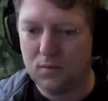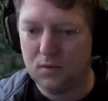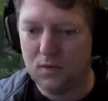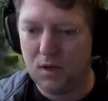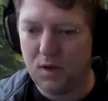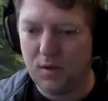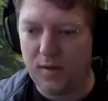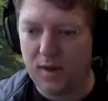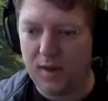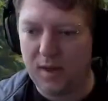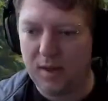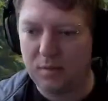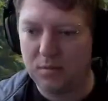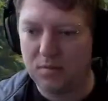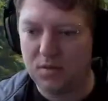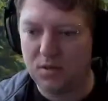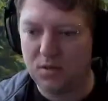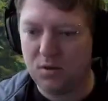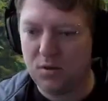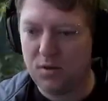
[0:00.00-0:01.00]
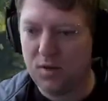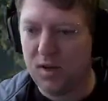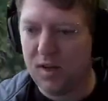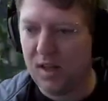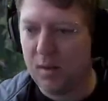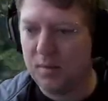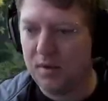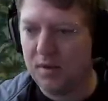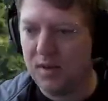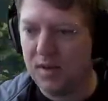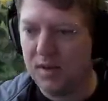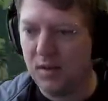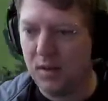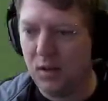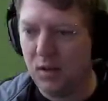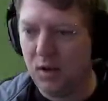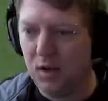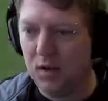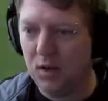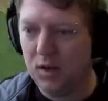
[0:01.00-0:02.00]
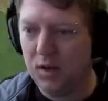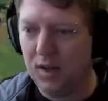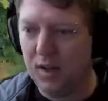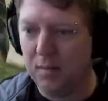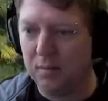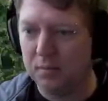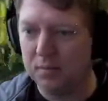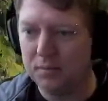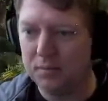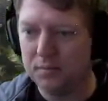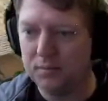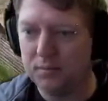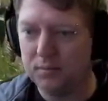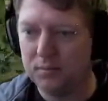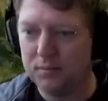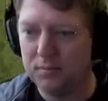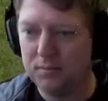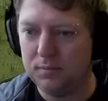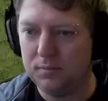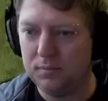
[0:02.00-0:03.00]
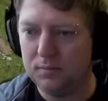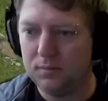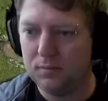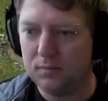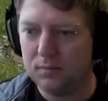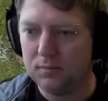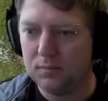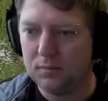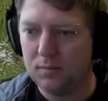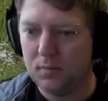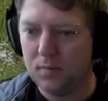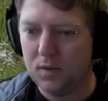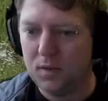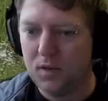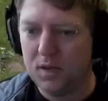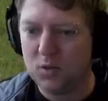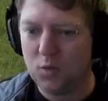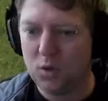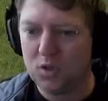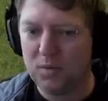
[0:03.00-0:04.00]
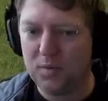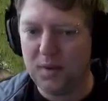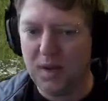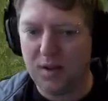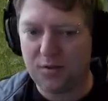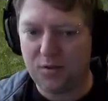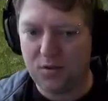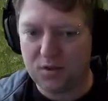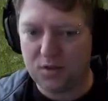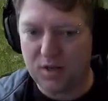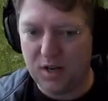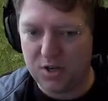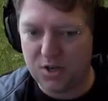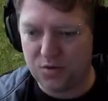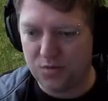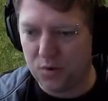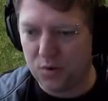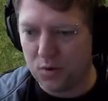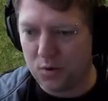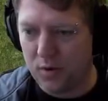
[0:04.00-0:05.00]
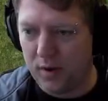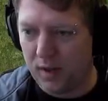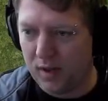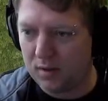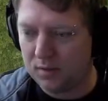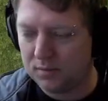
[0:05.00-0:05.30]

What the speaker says: Here he comes. He's already coming down the line. Look at him. Let's watch him go through the station real quick.